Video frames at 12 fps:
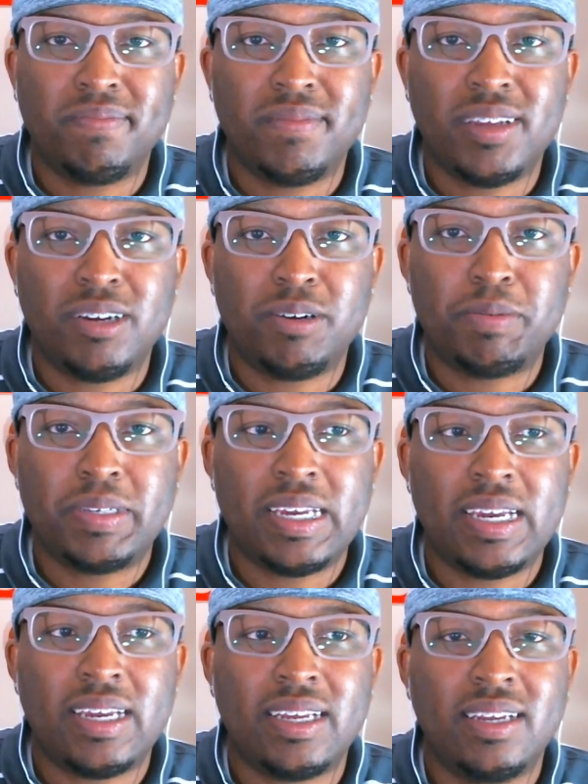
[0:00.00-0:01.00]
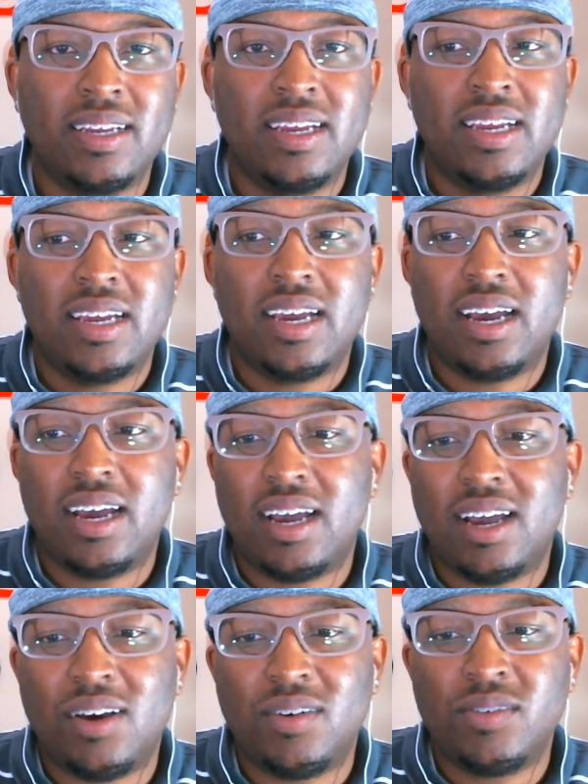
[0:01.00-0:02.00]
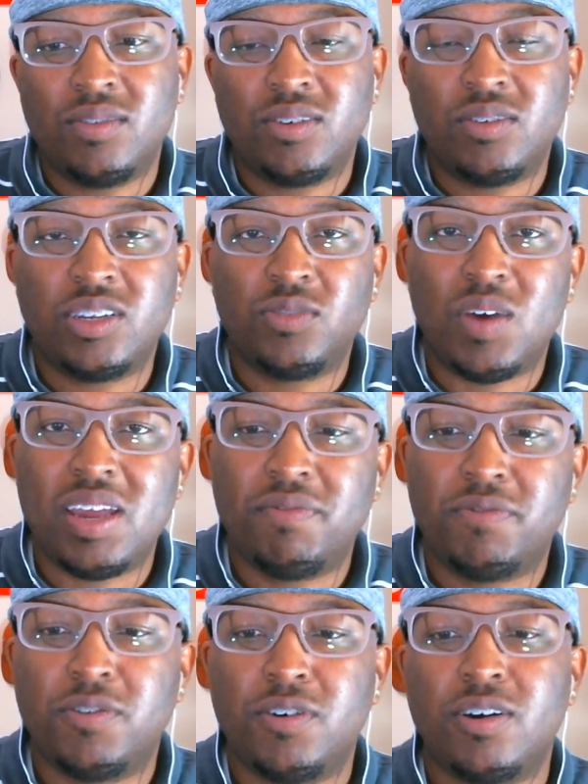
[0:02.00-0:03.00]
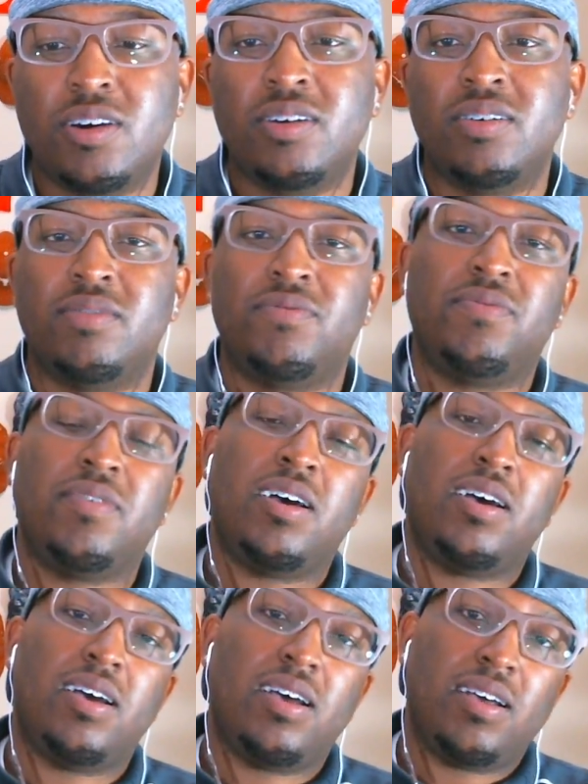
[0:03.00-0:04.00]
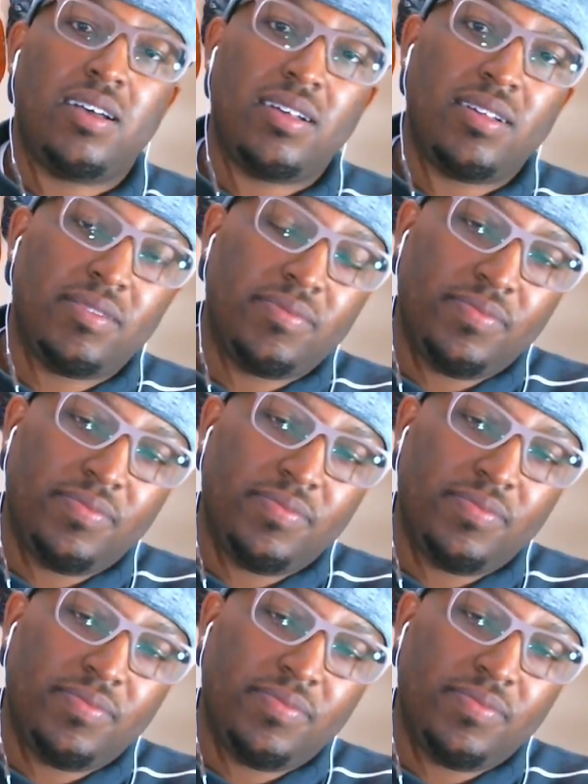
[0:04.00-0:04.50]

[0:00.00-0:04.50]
You know what I'm saying? Uh, just wait for uh